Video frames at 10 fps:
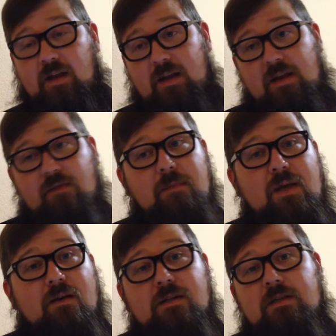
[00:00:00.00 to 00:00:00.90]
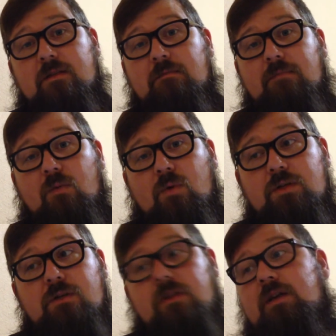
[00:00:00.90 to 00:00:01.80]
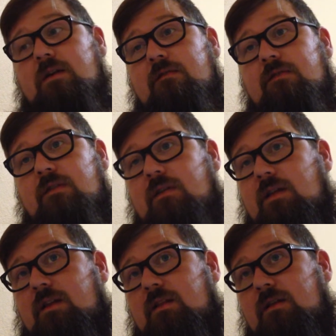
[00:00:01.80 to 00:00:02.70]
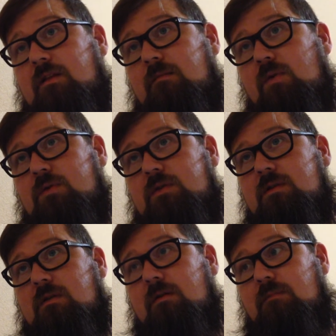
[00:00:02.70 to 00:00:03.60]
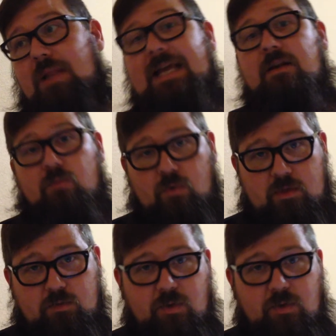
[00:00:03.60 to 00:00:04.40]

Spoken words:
and even beyond just the ones you think of, and like the most blatant ones,